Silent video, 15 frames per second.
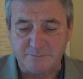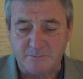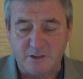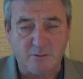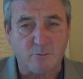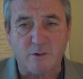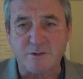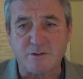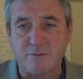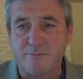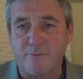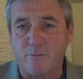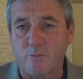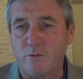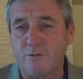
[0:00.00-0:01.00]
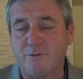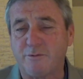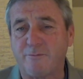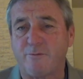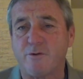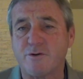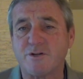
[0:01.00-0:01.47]
It was the world's
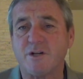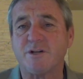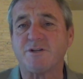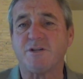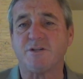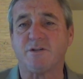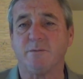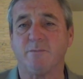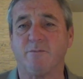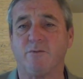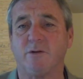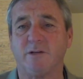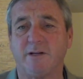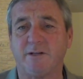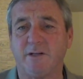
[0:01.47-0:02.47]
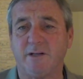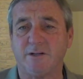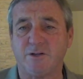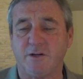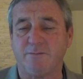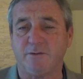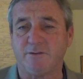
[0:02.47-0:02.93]
first system for electing a
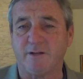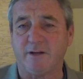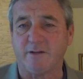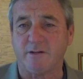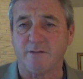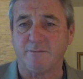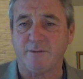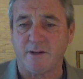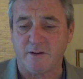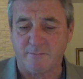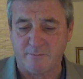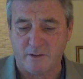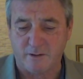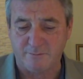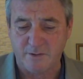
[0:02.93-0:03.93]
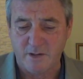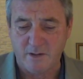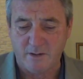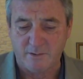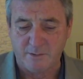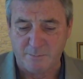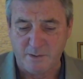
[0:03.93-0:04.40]
chief executive that involved
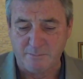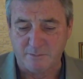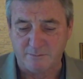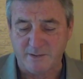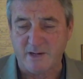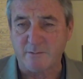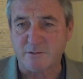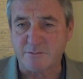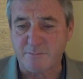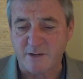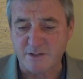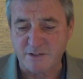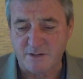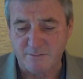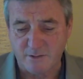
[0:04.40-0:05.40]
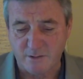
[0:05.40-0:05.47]
the people, and it was based on